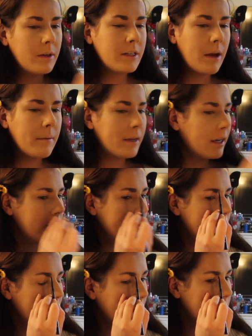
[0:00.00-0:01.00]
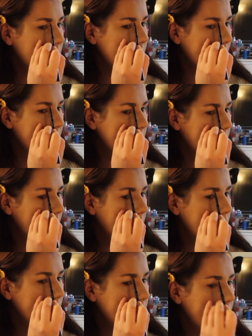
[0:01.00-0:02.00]
Which I mean, I understand because she's like a
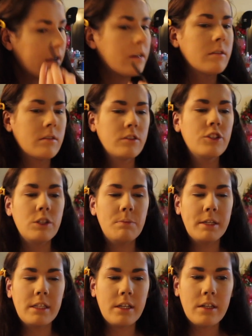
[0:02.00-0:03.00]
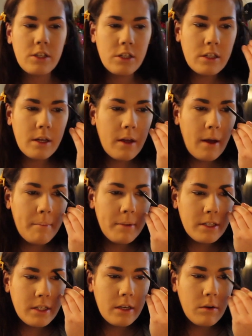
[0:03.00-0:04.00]
CEO. She's like, she's busy. She's a
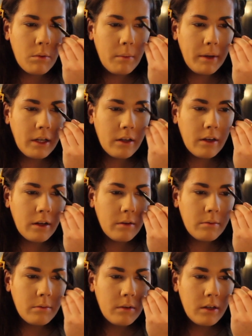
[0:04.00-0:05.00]
busy woman, you know.